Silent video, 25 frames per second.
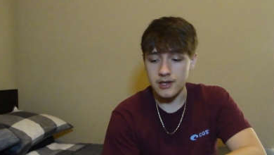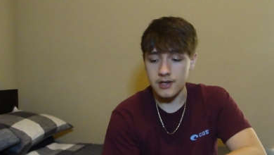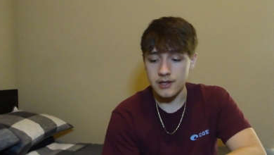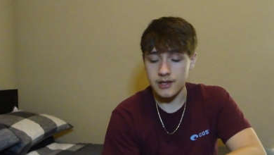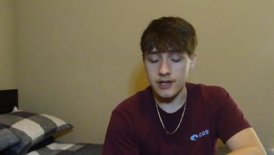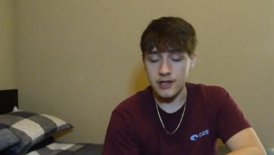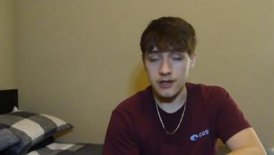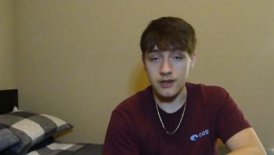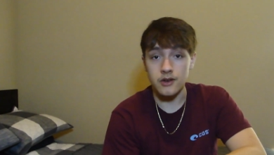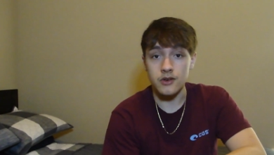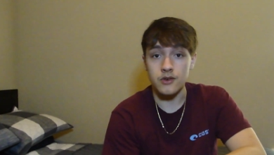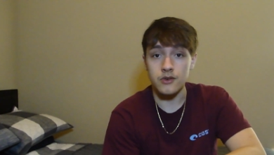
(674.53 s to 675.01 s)

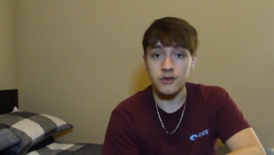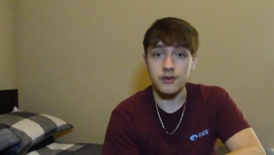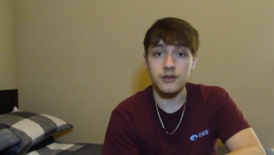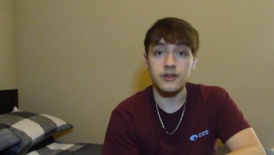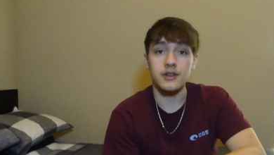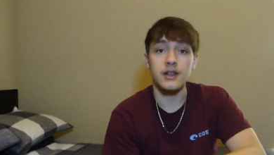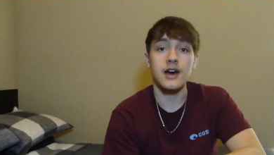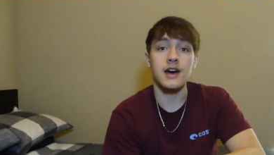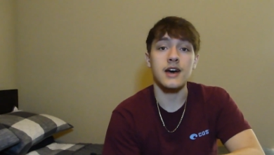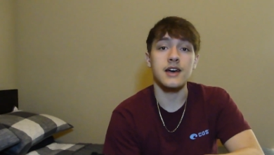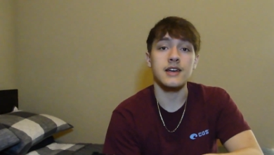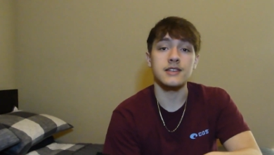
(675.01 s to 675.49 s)
They look real
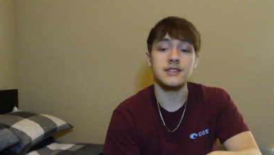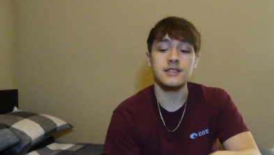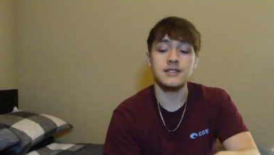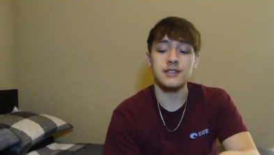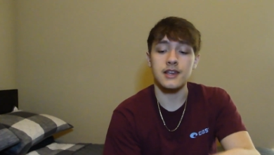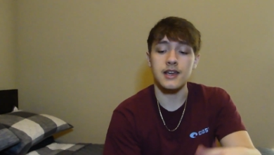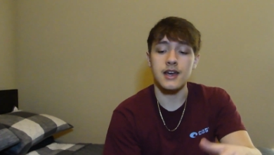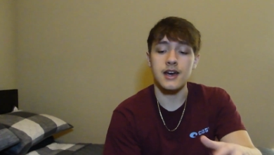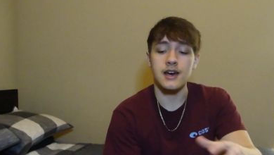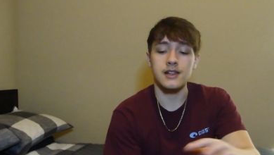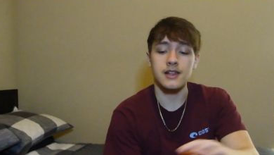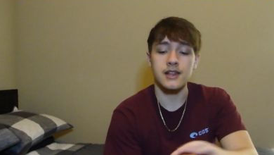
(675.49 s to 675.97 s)
nice.
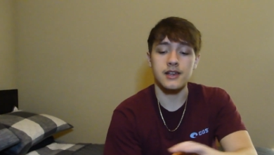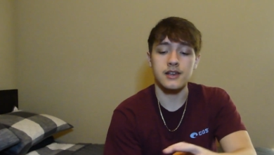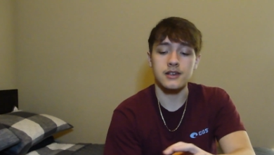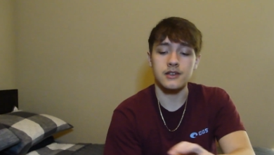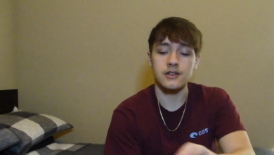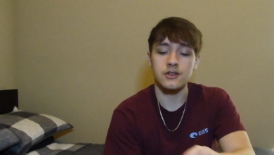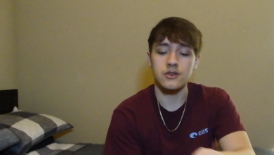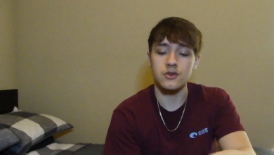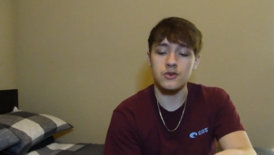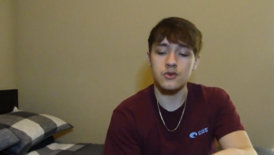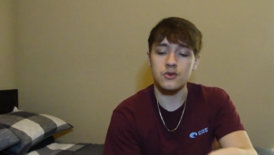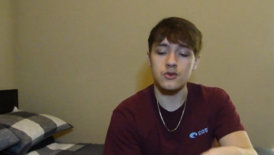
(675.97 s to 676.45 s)
They got like a
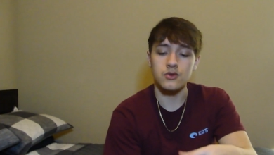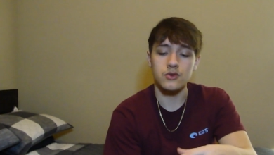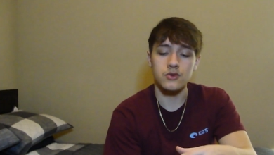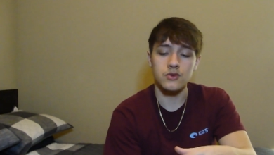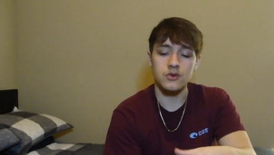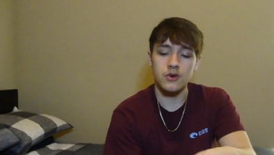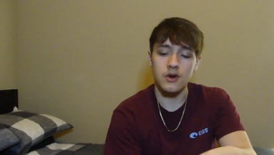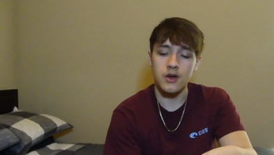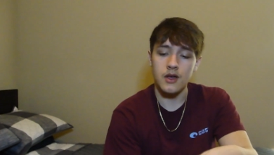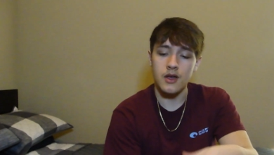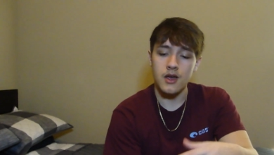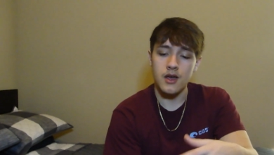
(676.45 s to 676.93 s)

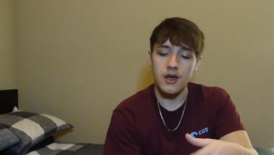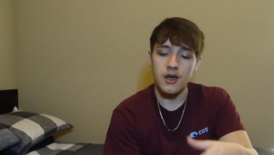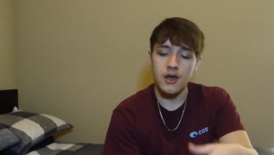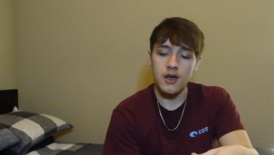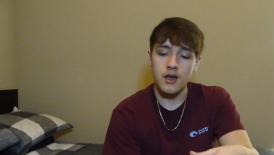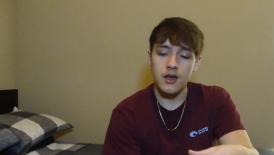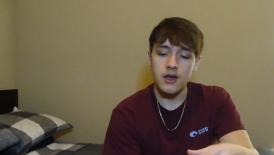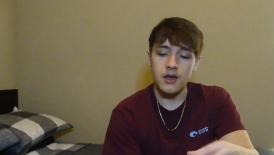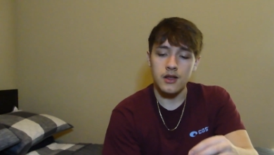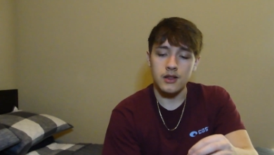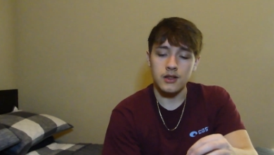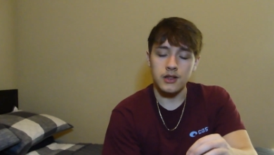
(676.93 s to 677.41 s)
cool,
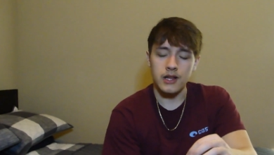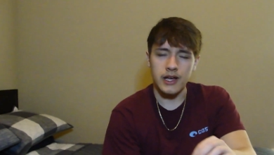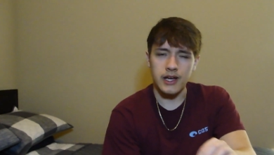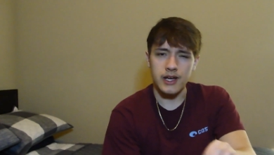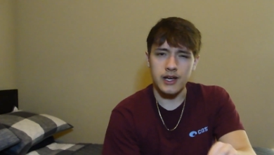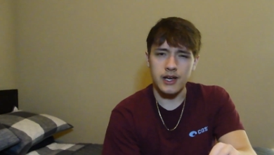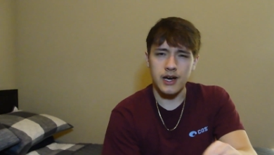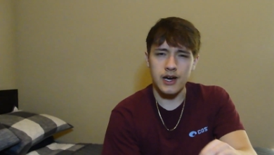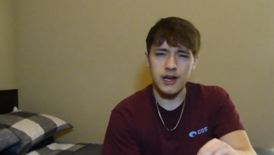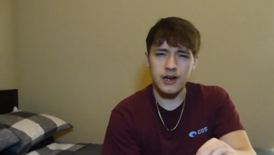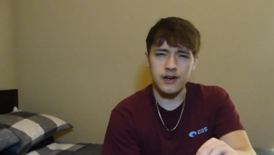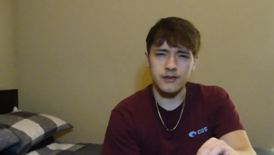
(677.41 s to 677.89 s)
like
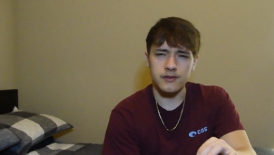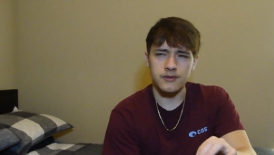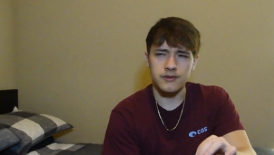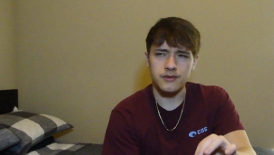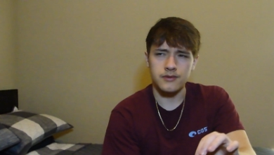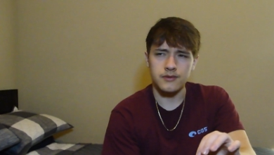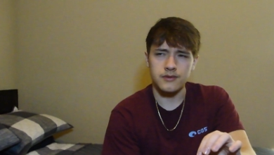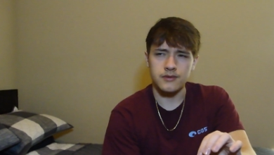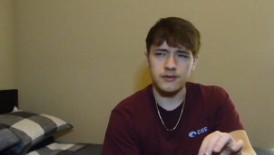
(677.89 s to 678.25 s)
kind of